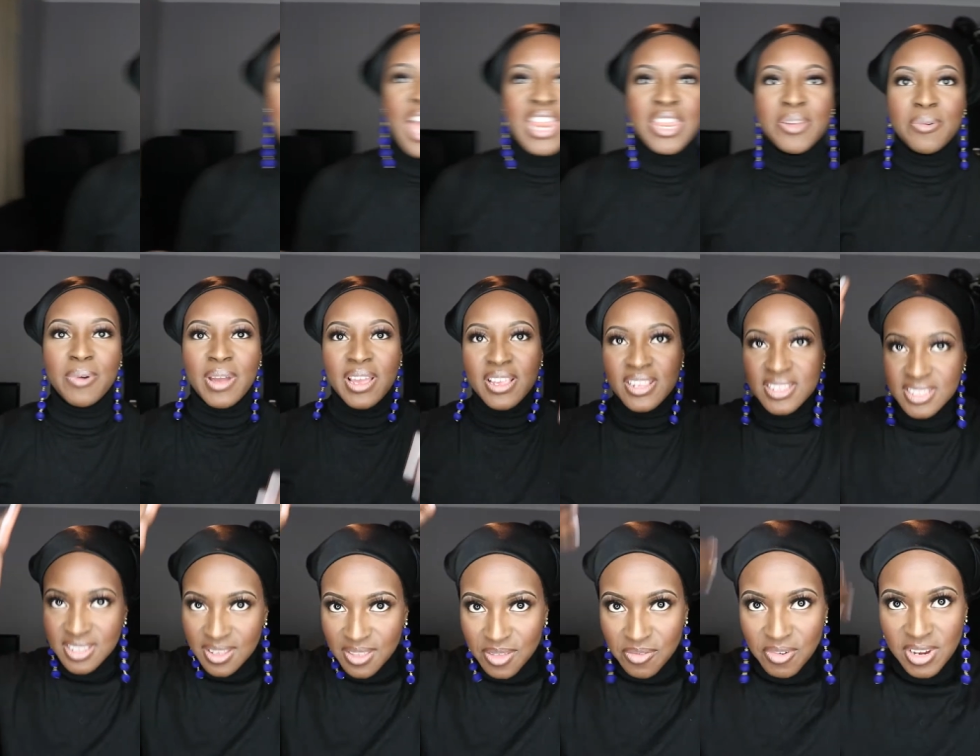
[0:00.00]
Anyway,
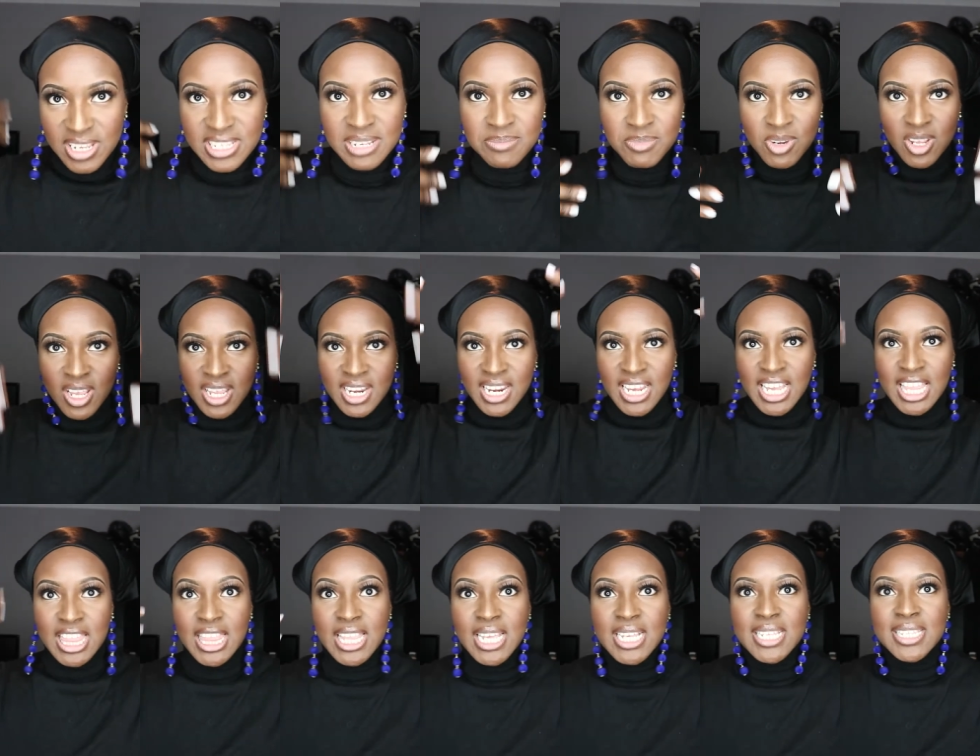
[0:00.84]
so the reason I'm looking
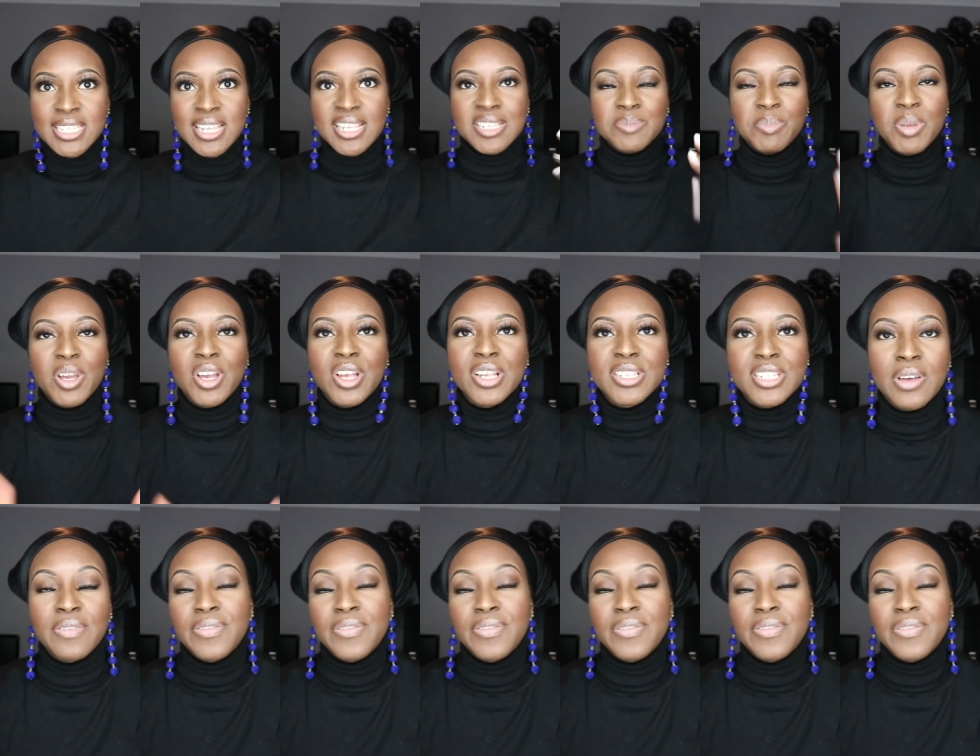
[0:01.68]
like this is because